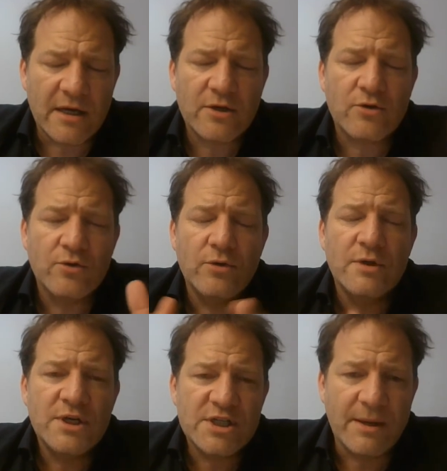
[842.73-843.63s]
cru
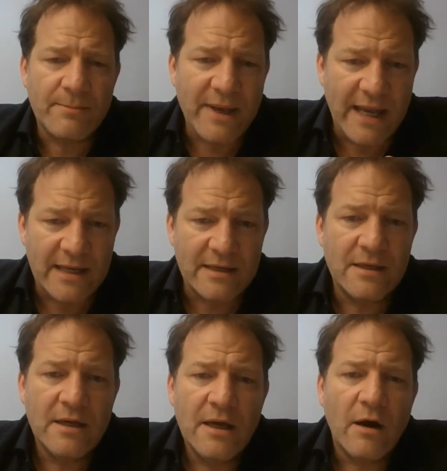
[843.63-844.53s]
champagne
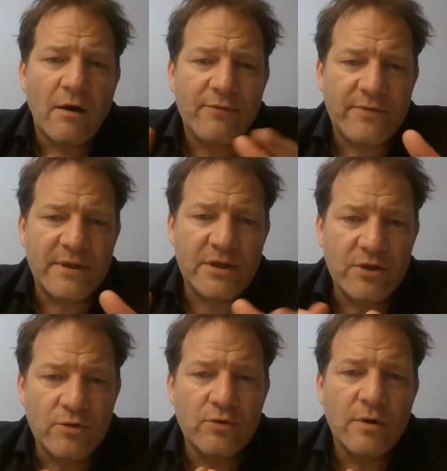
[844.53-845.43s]
of the
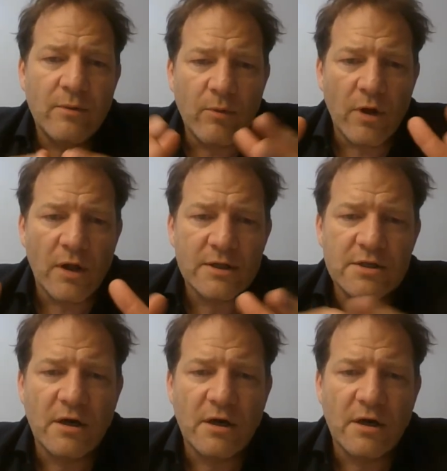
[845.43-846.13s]
new world,